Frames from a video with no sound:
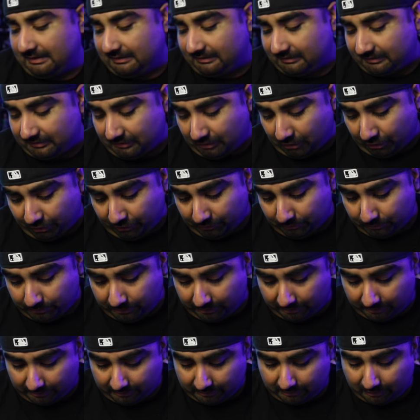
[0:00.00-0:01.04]
it's
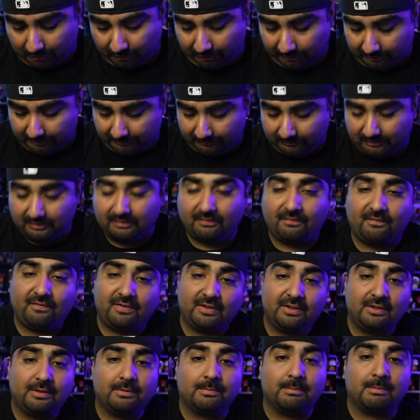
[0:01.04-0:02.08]
artwork, art of the
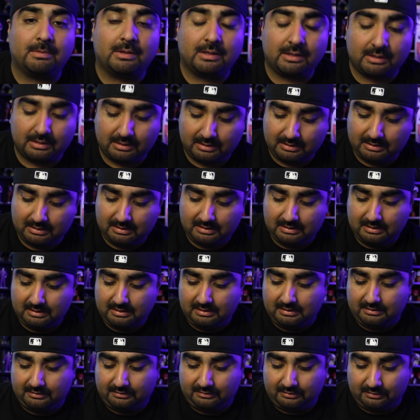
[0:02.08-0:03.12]
film.
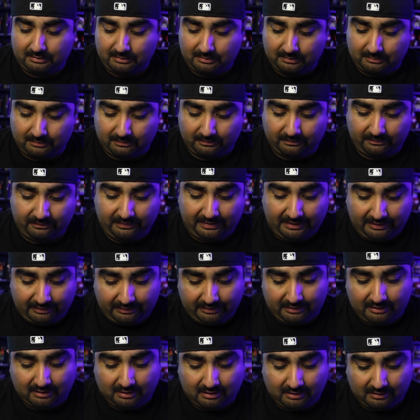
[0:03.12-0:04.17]
So
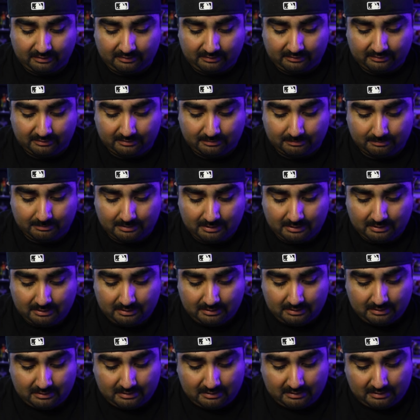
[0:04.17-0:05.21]
very awesome.
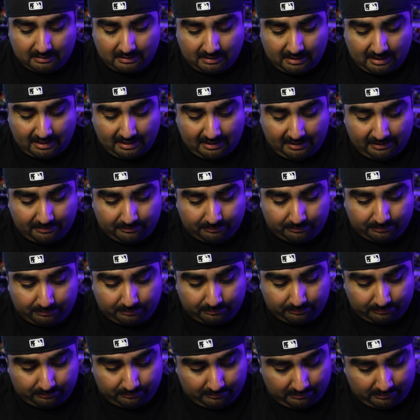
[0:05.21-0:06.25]

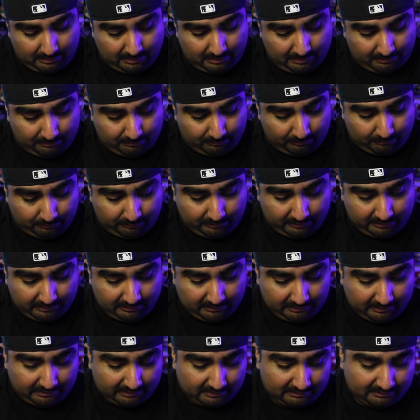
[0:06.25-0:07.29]
I'm
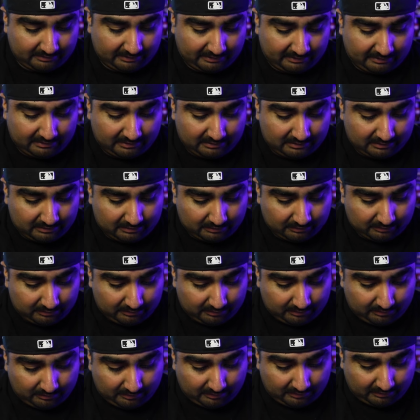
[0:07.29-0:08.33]
really excited to go
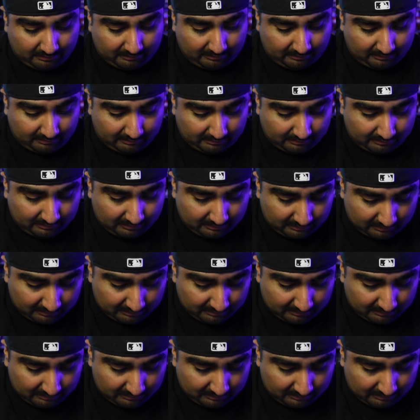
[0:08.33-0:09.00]
through this.